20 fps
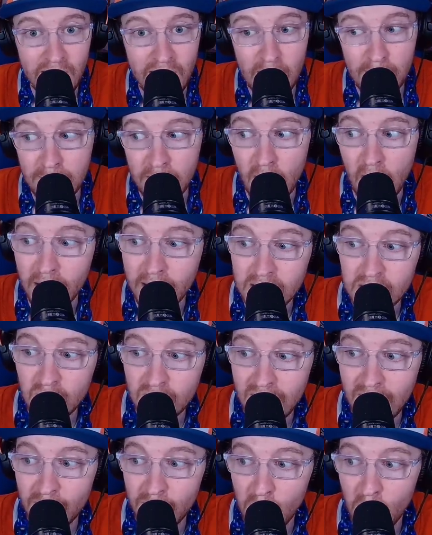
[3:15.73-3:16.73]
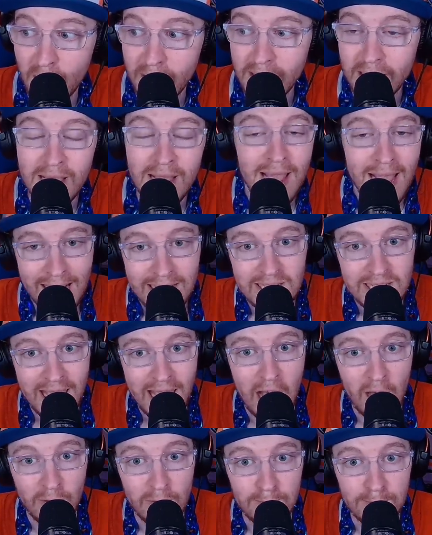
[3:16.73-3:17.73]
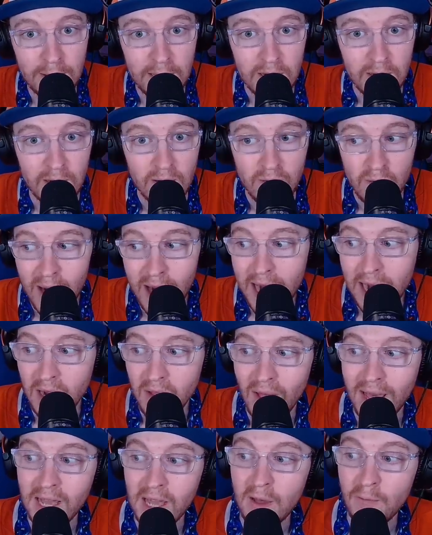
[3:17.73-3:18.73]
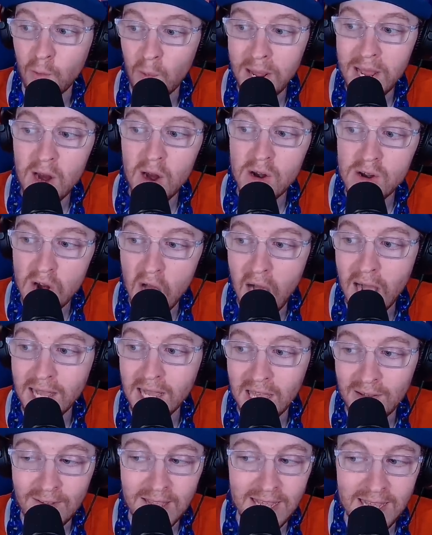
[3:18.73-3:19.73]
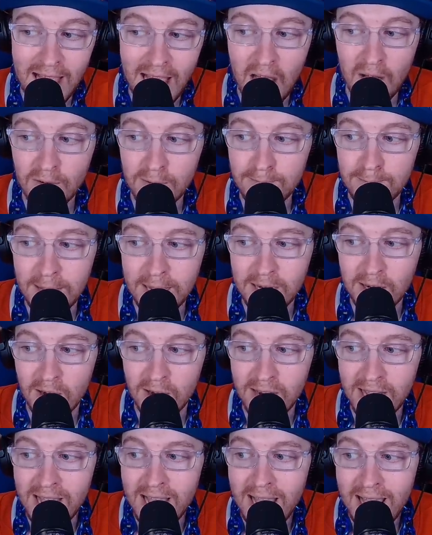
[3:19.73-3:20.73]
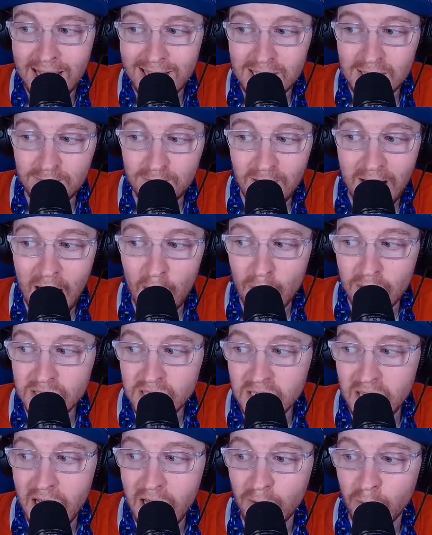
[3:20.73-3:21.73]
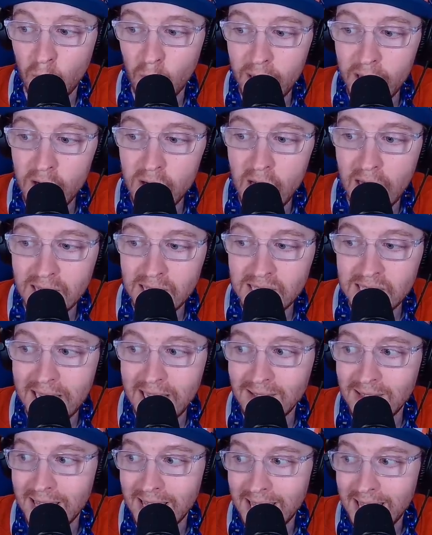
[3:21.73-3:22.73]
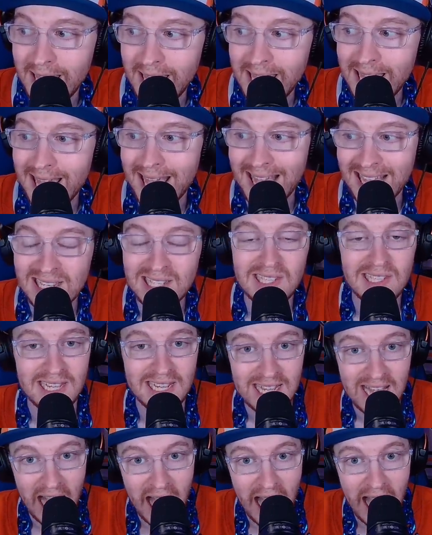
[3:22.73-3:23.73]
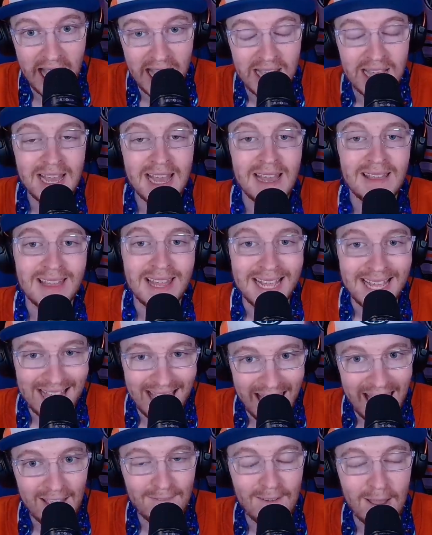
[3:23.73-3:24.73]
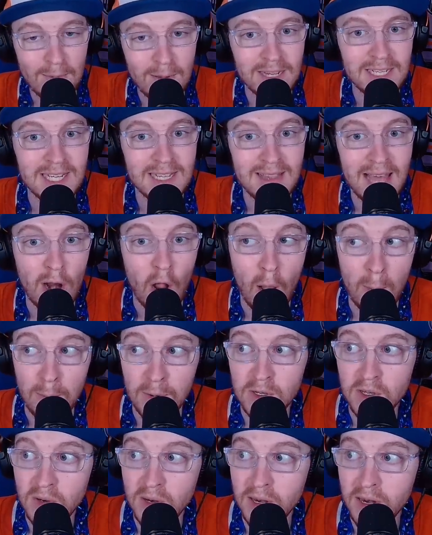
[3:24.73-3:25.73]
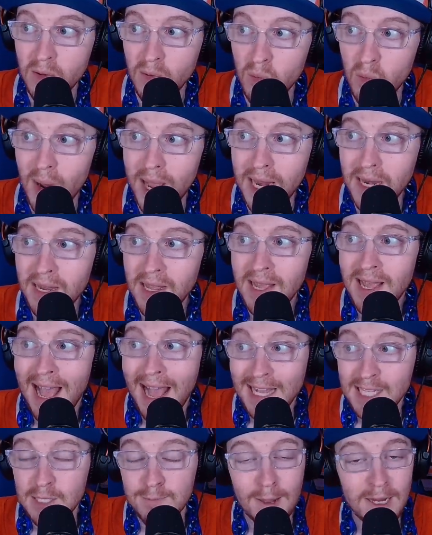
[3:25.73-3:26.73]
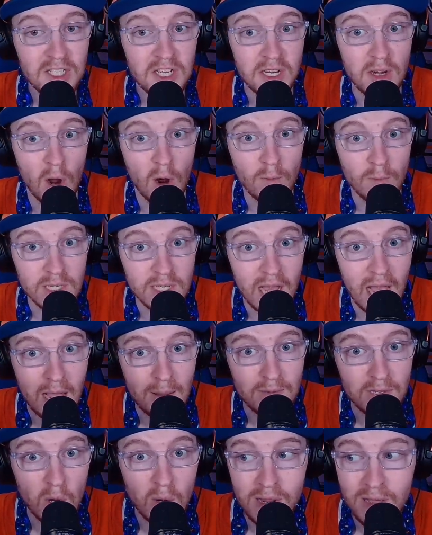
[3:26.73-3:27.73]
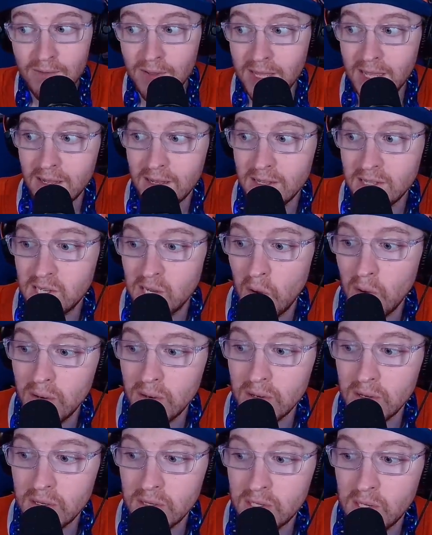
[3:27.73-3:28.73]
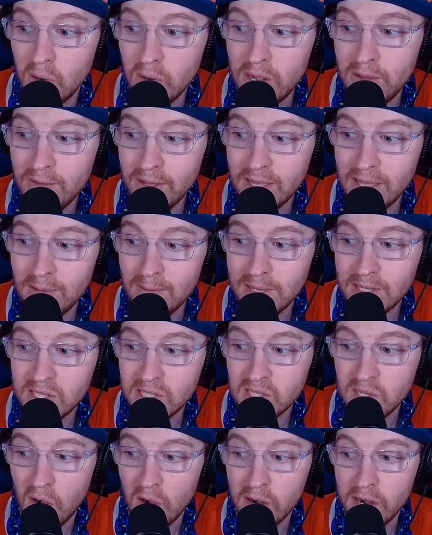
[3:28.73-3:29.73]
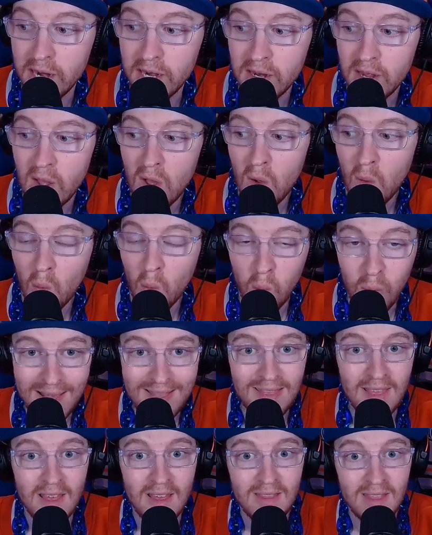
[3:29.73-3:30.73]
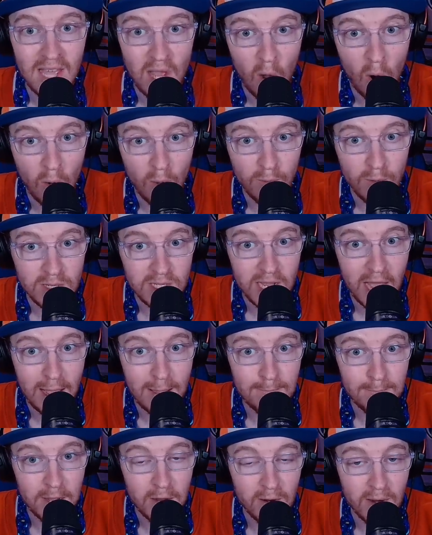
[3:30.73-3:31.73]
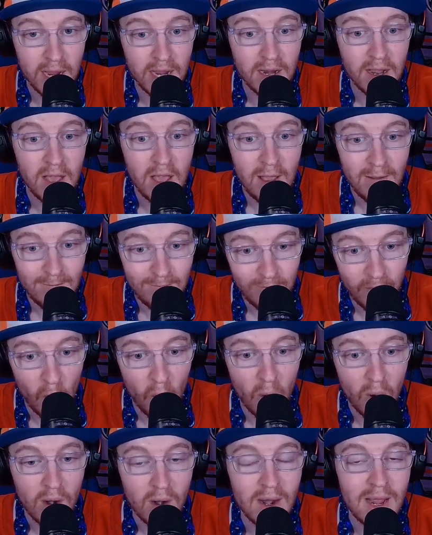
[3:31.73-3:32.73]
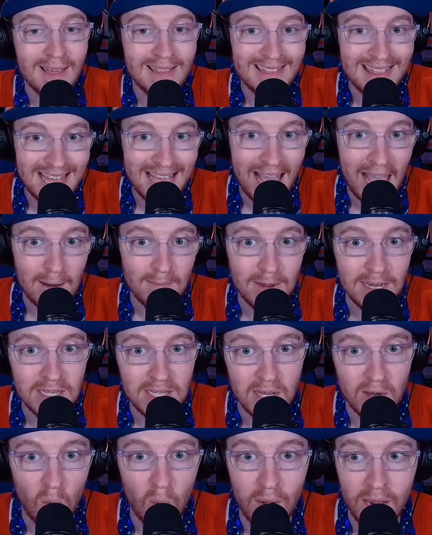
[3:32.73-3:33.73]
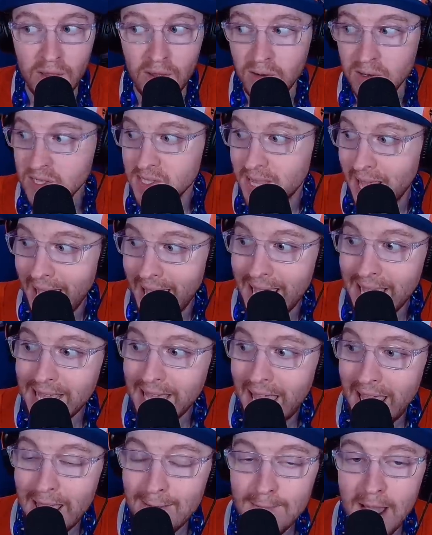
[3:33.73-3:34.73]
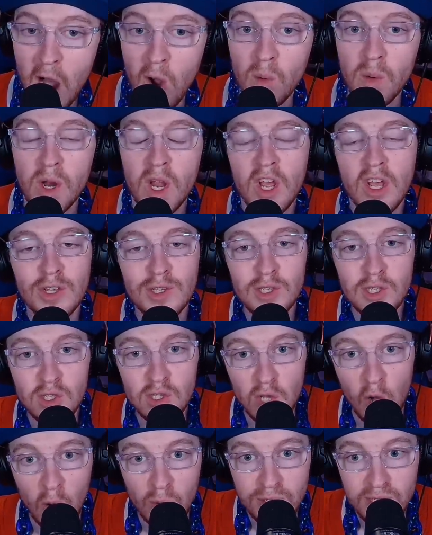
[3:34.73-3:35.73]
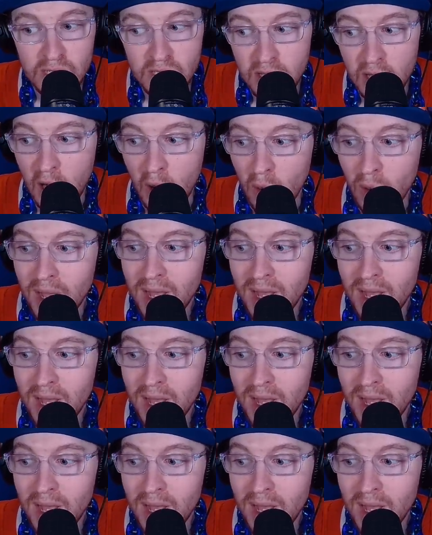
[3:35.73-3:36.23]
up and honest with everyone. It's Calvin Pickard, right? Like, if we are not giving Calvin Pickard his flowers tonight, if we are not saying that he is the guy that gave Edmonton that opportunity to win, especially in overtime, don't even get me started with the overtime period for the Edmonton Oilers. They came out so slow.